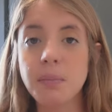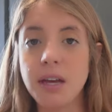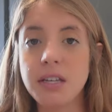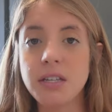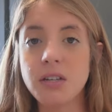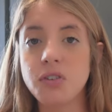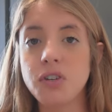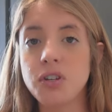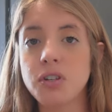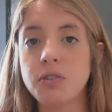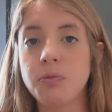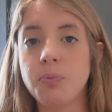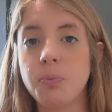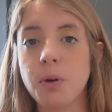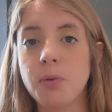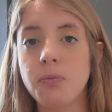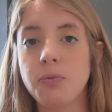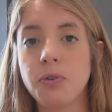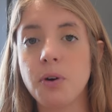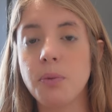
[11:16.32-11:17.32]
messages
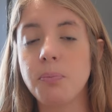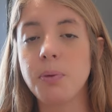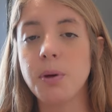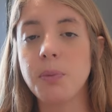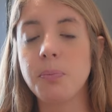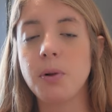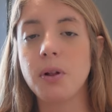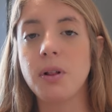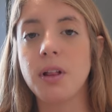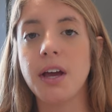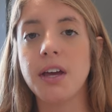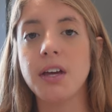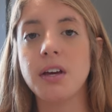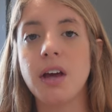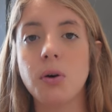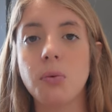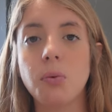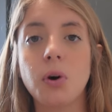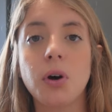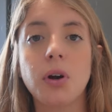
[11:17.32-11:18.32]
from people like,
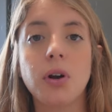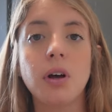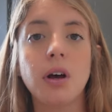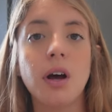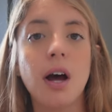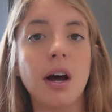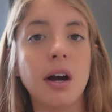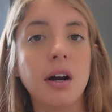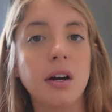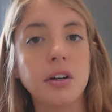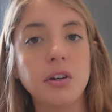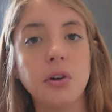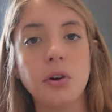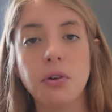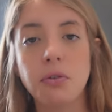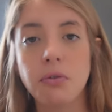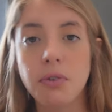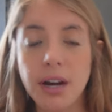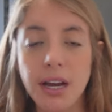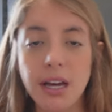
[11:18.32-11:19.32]
what are
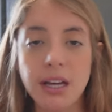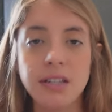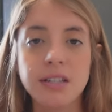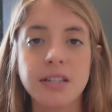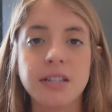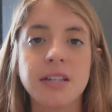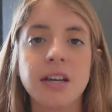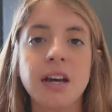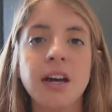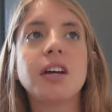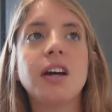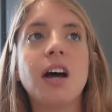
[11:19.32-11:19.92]
your rates?